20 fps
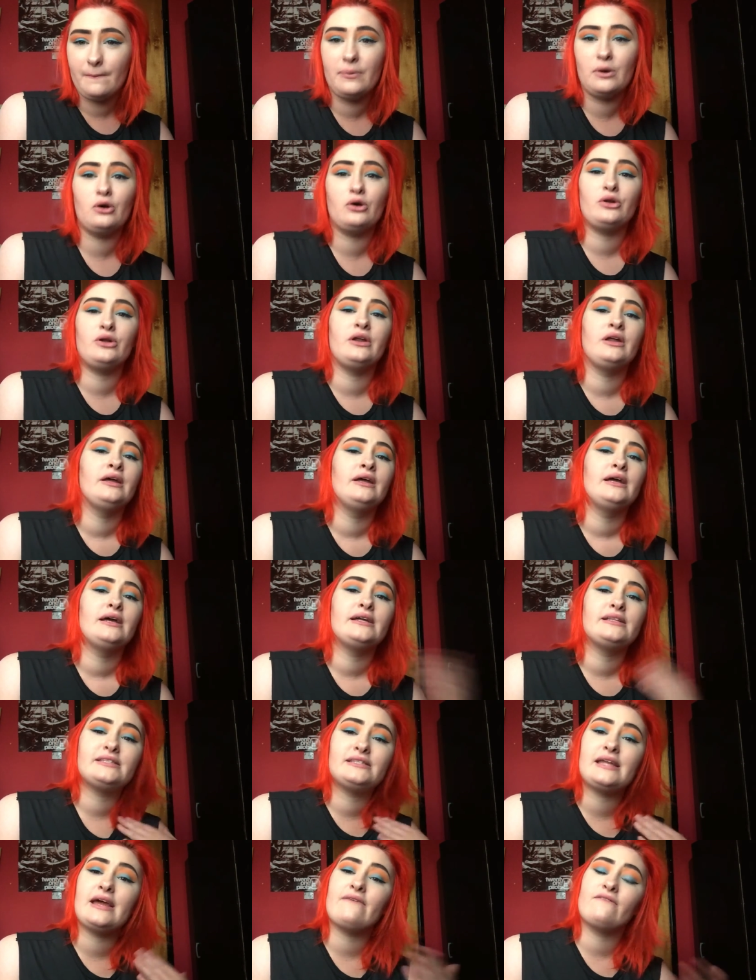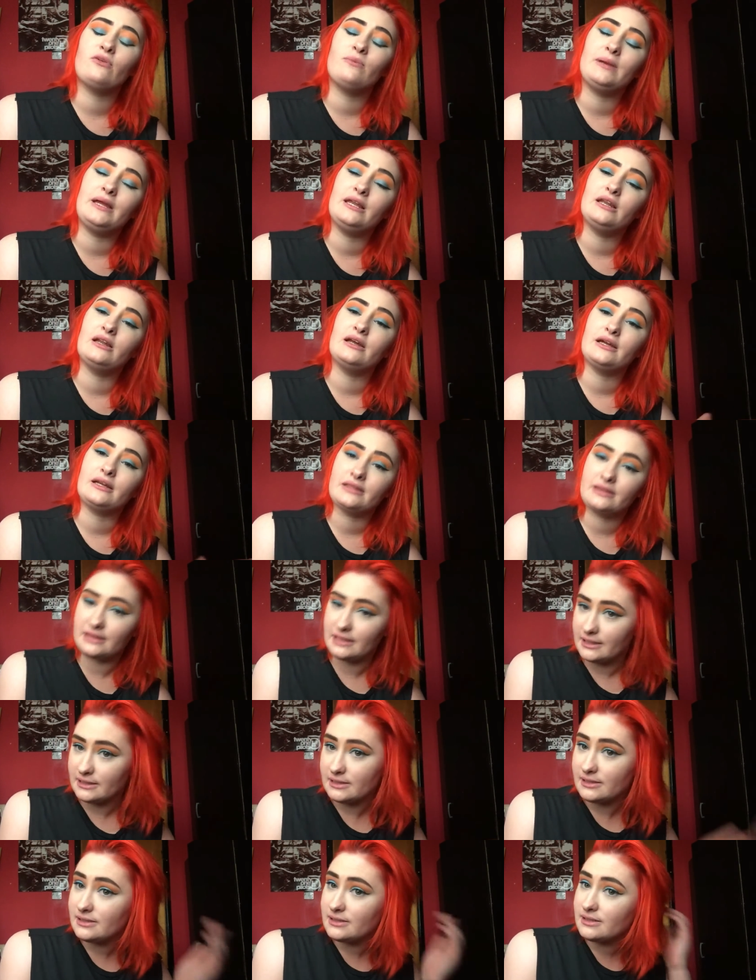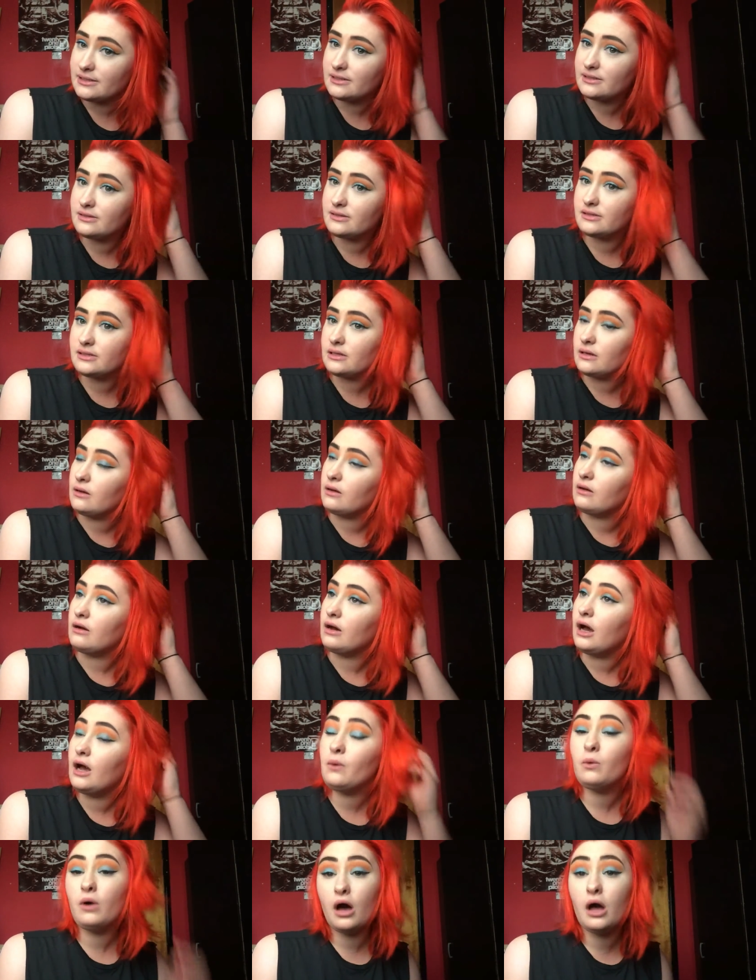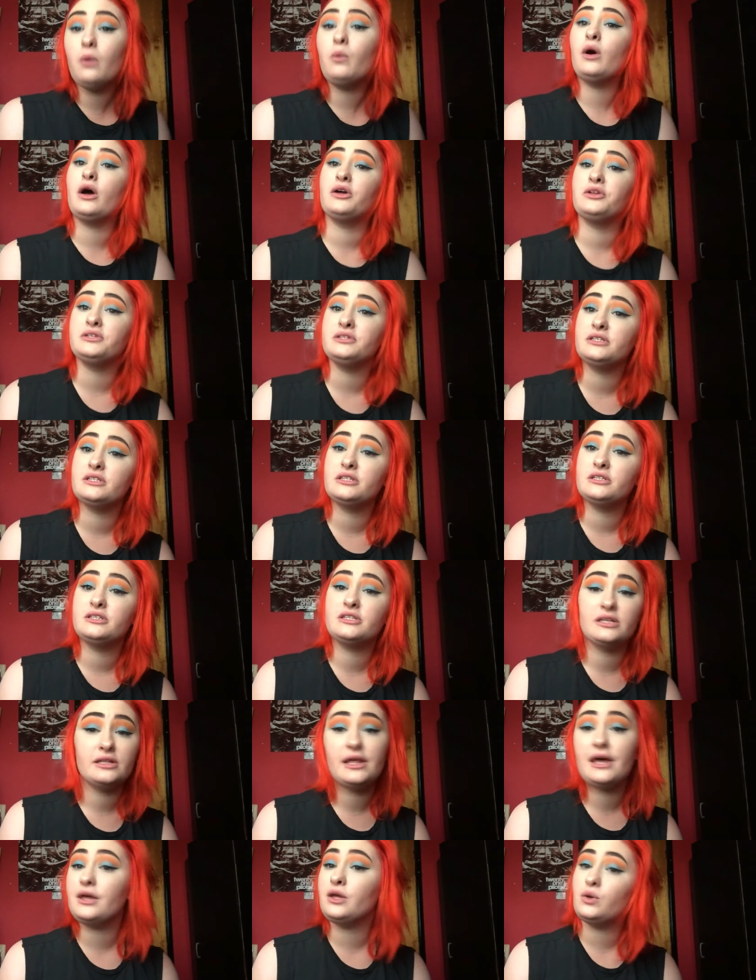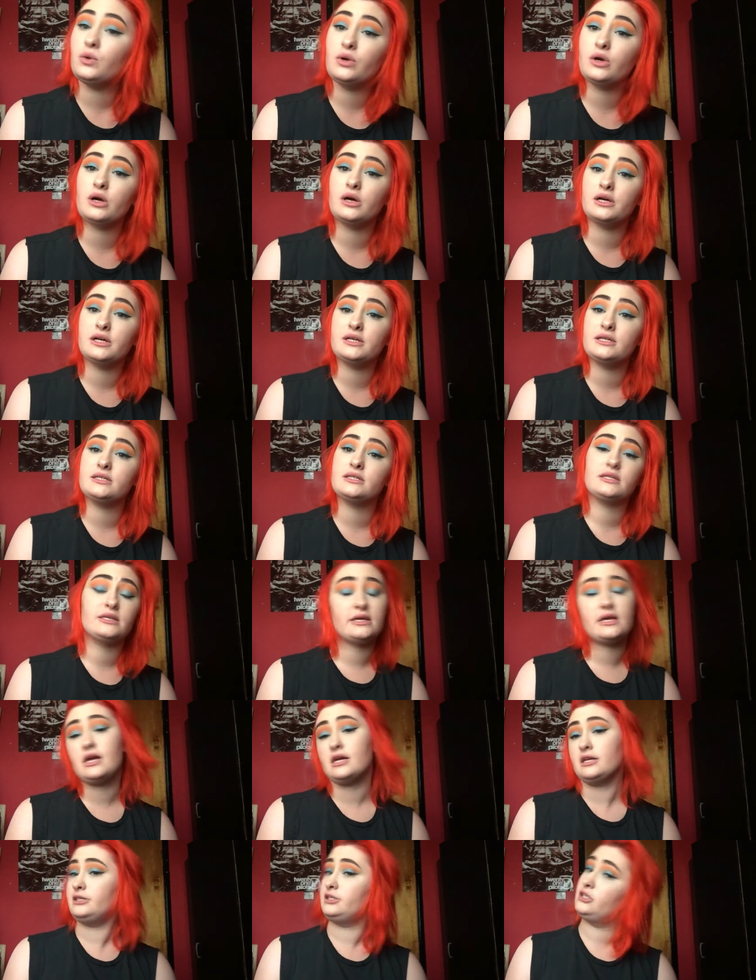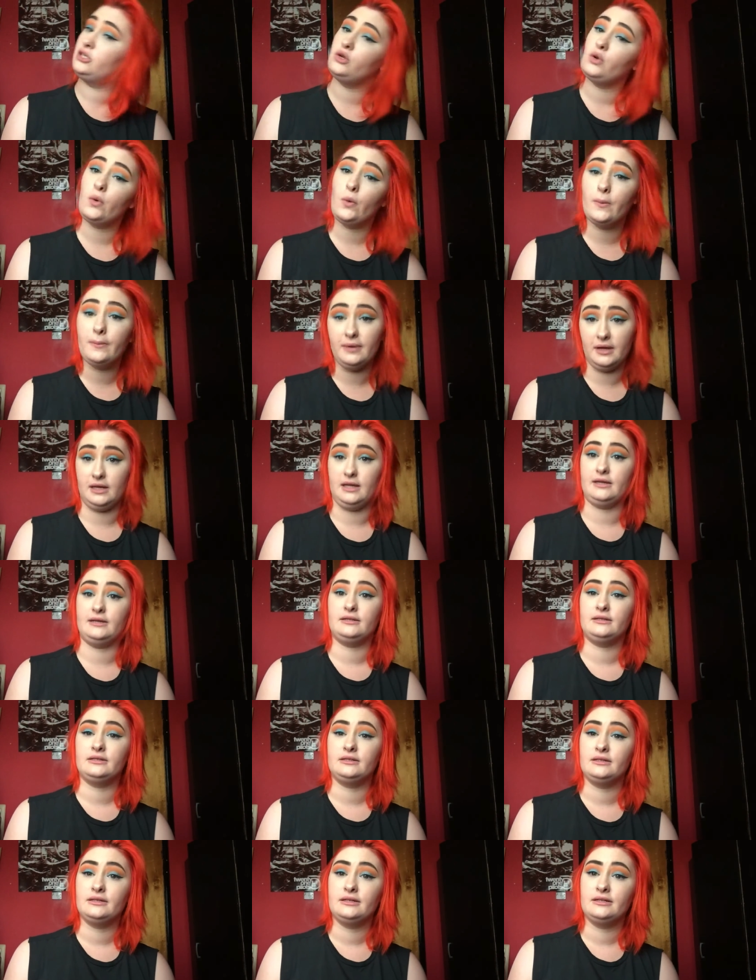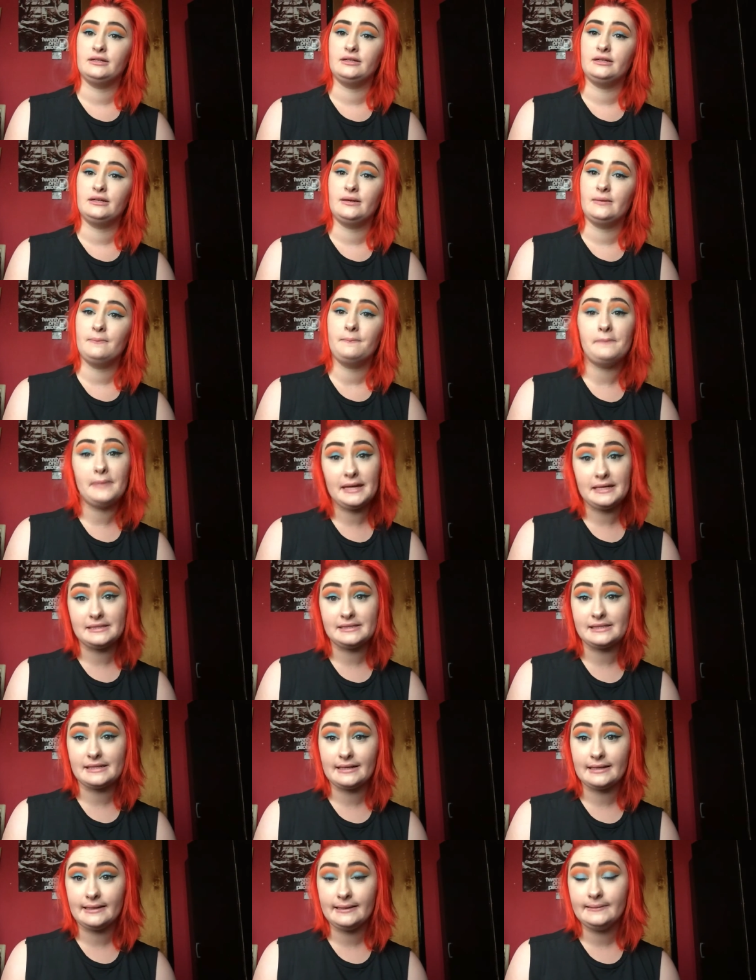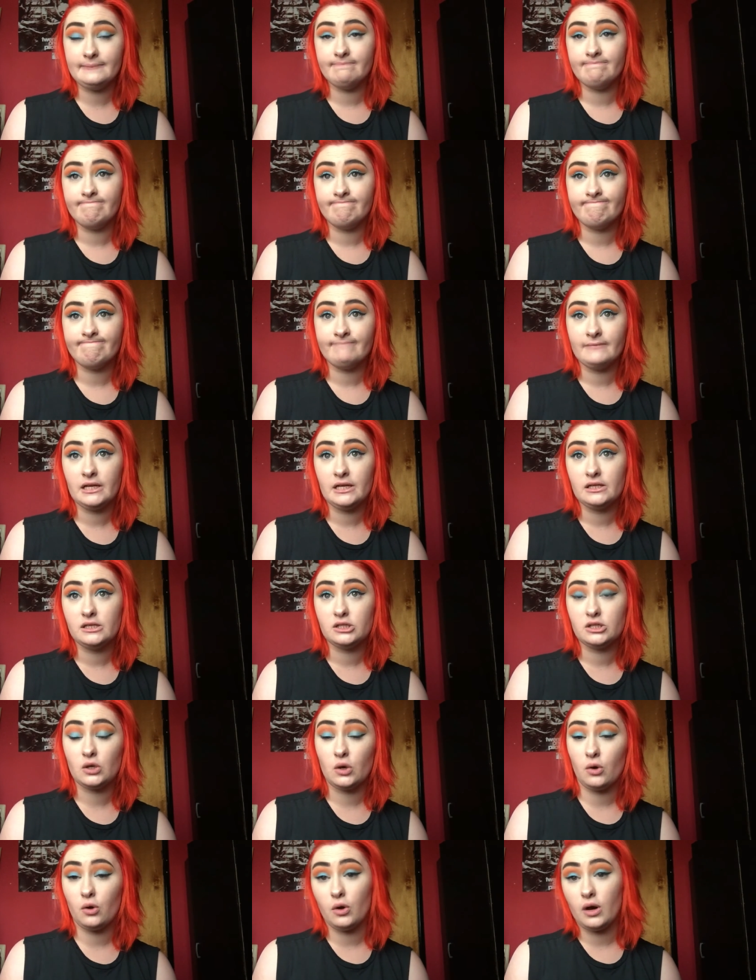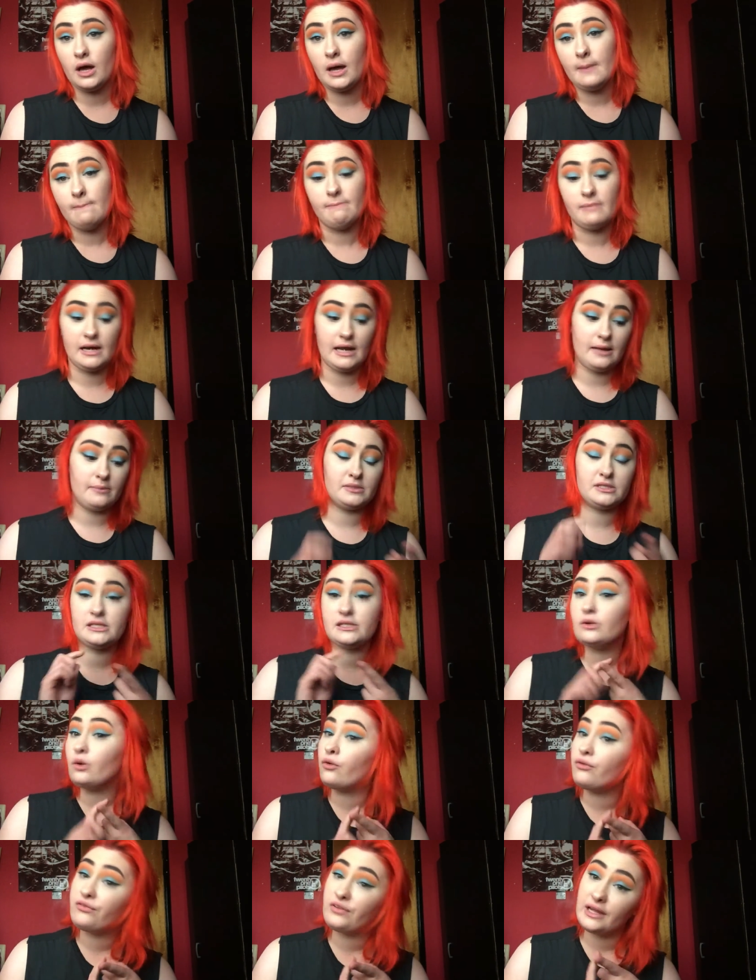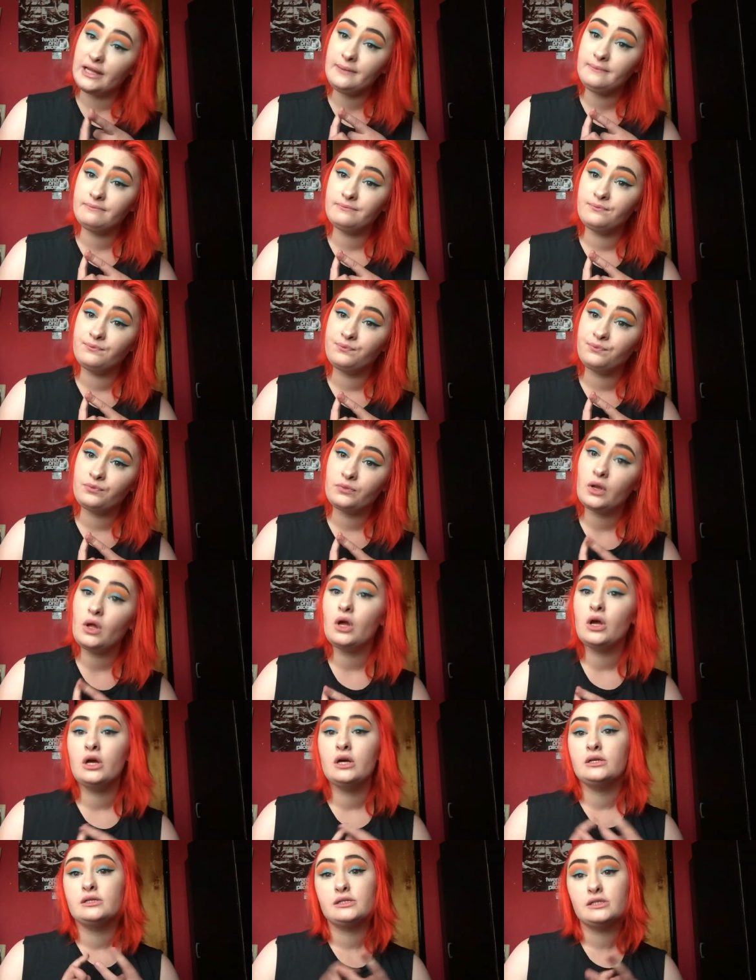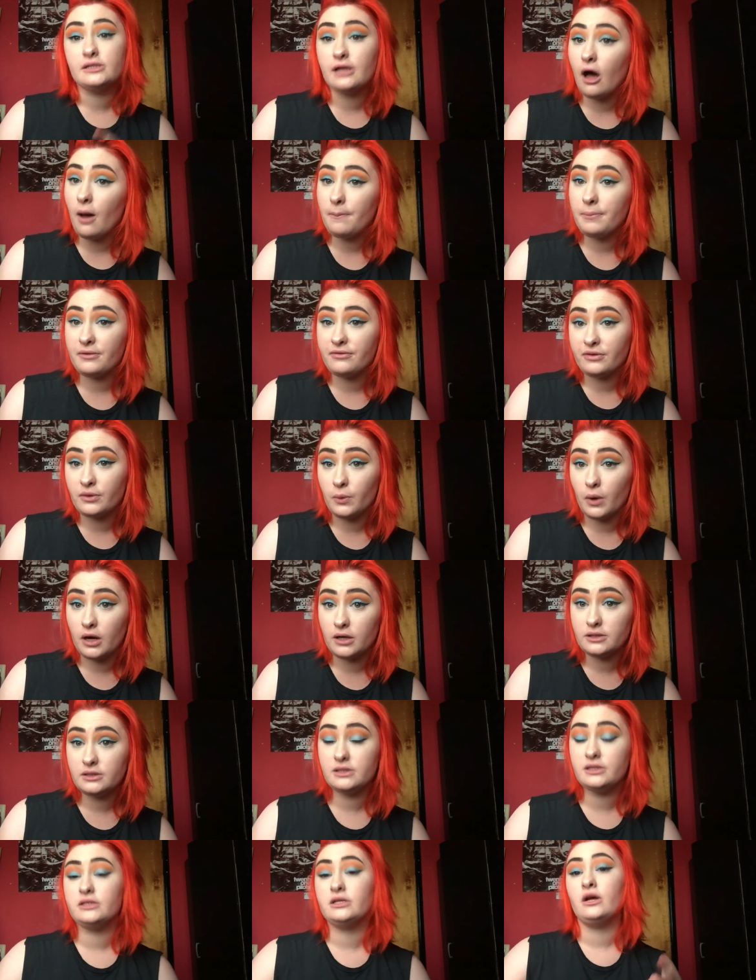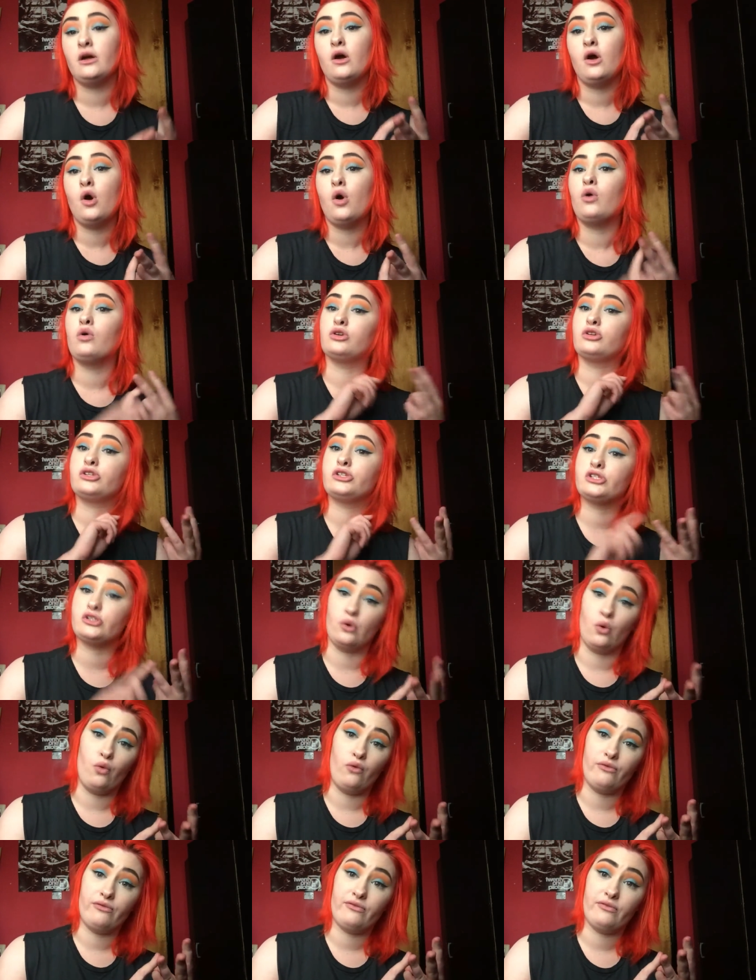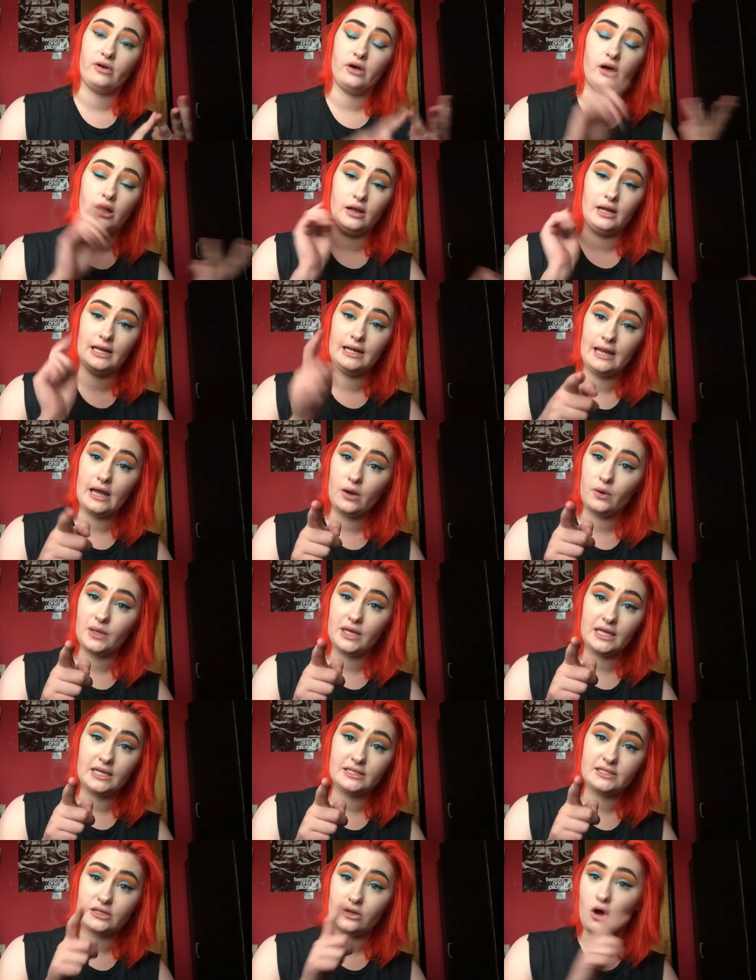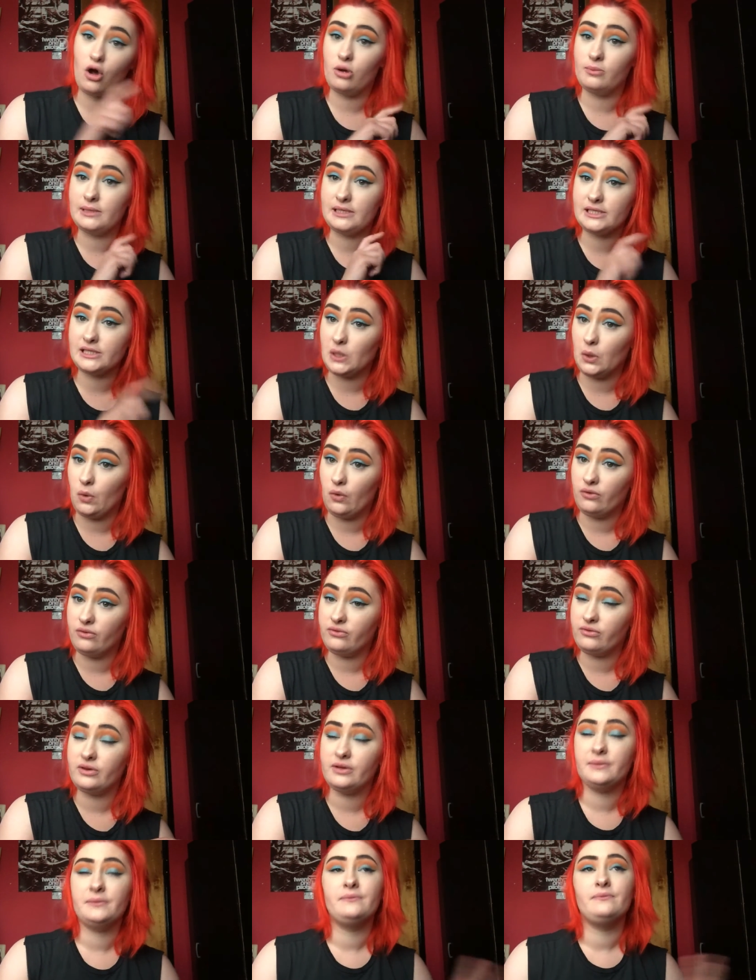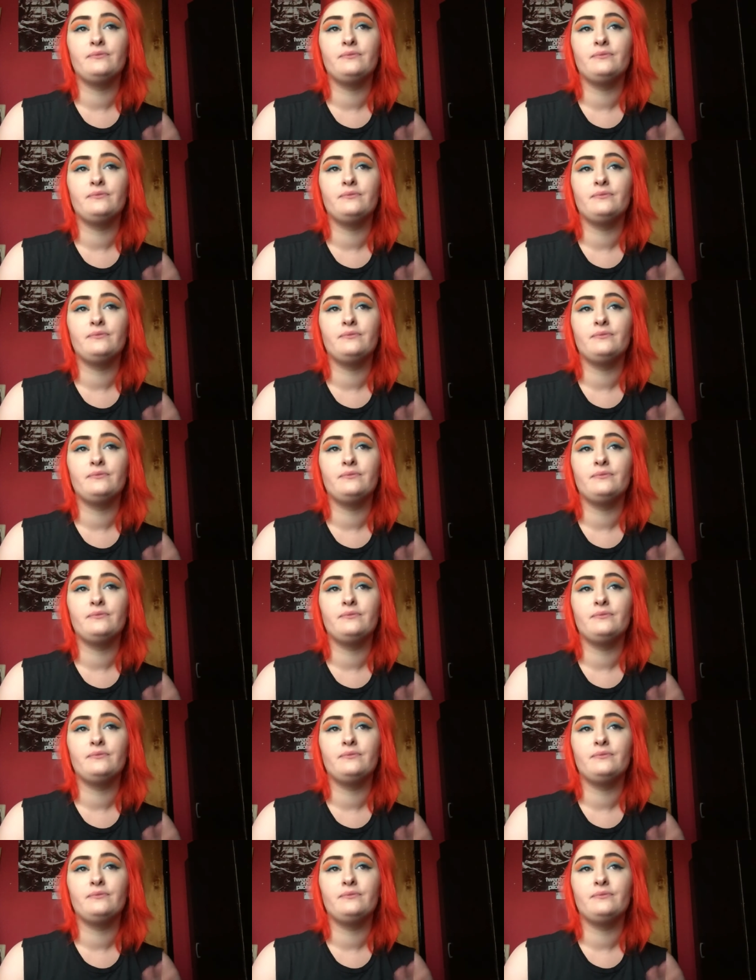but it's never been like this. So I, I want to let you guys get to know me, basically. So my name is Sophie, Sop if you want, or Soph. I'll allow you to call me Soph,